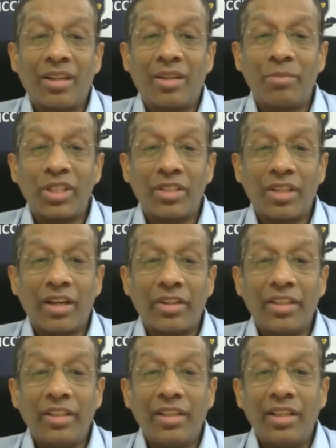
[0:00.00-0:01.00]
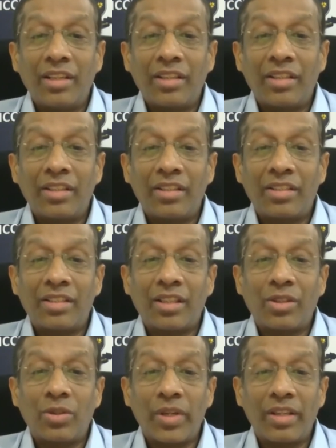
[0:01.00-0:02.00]
Mr. Hari. He's
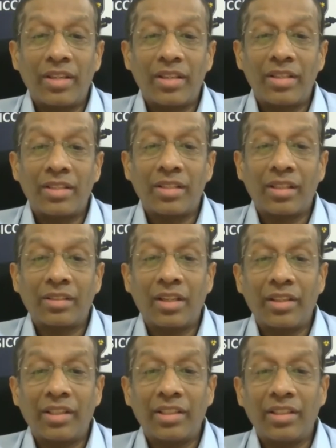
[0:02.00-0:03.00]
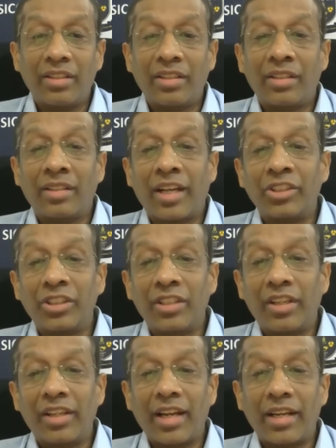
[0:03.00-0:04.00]
doing his third year
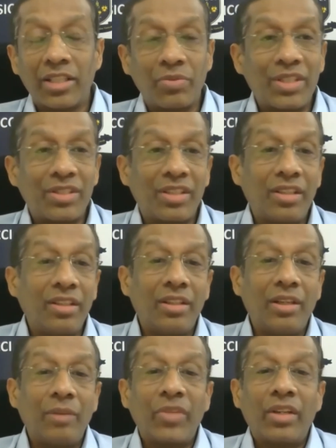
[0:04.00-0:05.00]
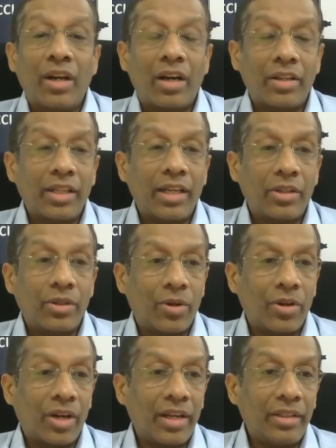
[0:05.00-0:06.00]
engineering at SVC. Hari, are you
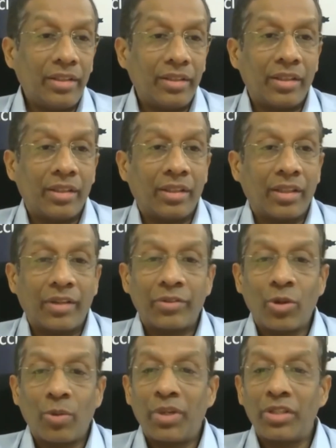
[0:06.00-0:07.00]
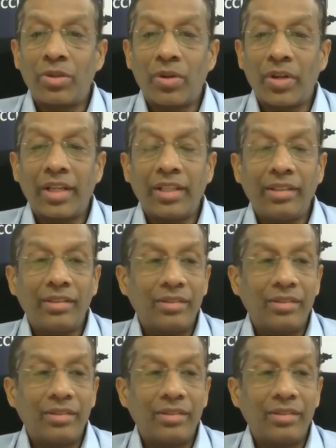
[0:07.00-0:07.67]
online? If so, please go ahead.